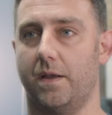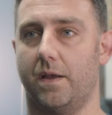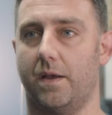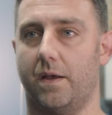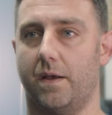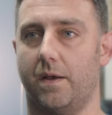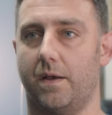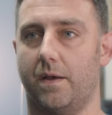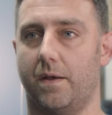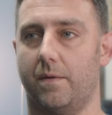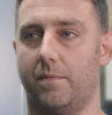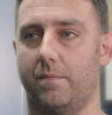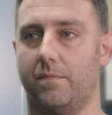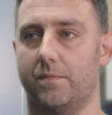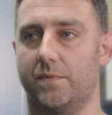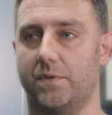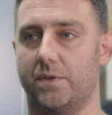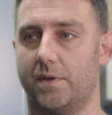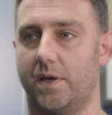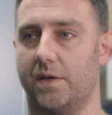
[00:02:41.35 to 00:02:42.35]

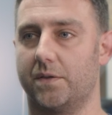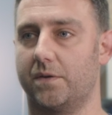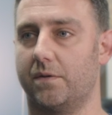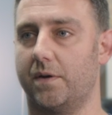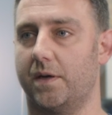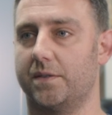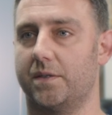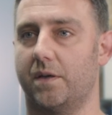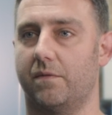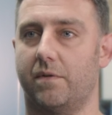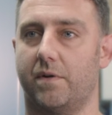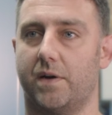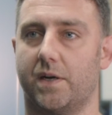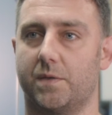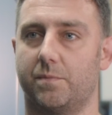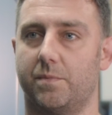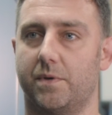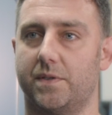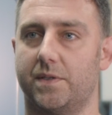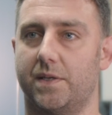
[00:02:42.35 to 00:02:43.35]
So it's great to have their
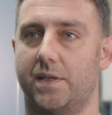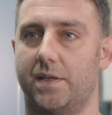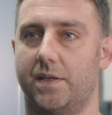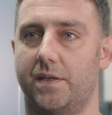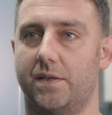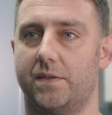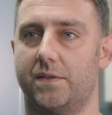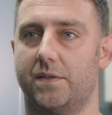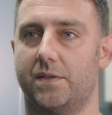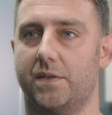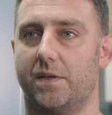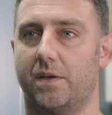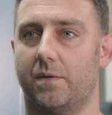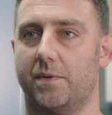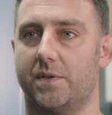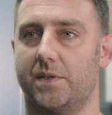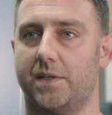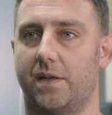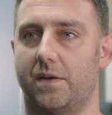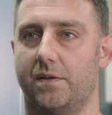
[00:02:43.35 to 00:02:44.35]
expertise to come
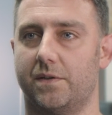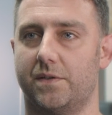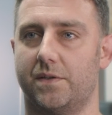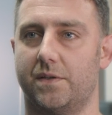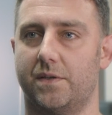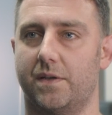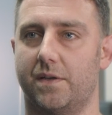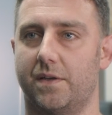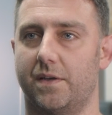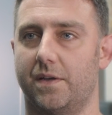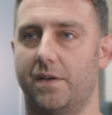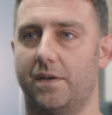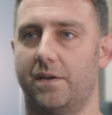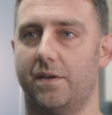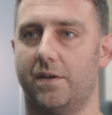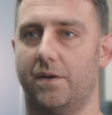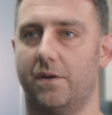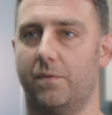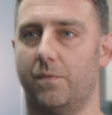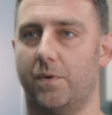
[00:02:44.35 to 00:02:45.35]
and tell us,
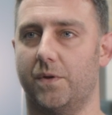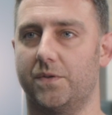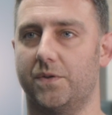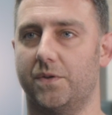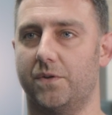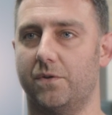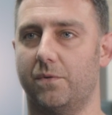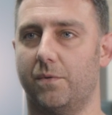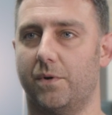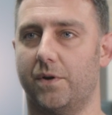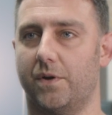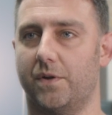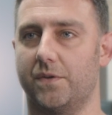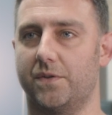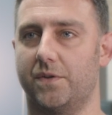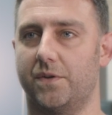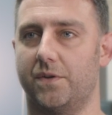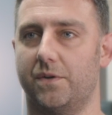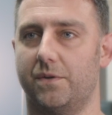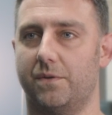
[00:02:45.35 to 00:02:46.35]
what to do, what not
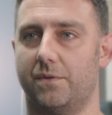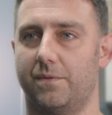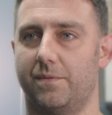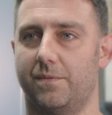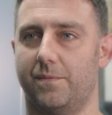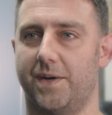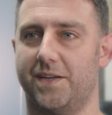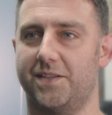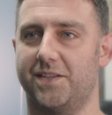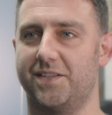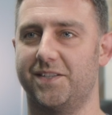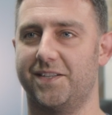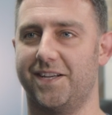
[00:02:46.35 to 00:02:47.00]
to do, where to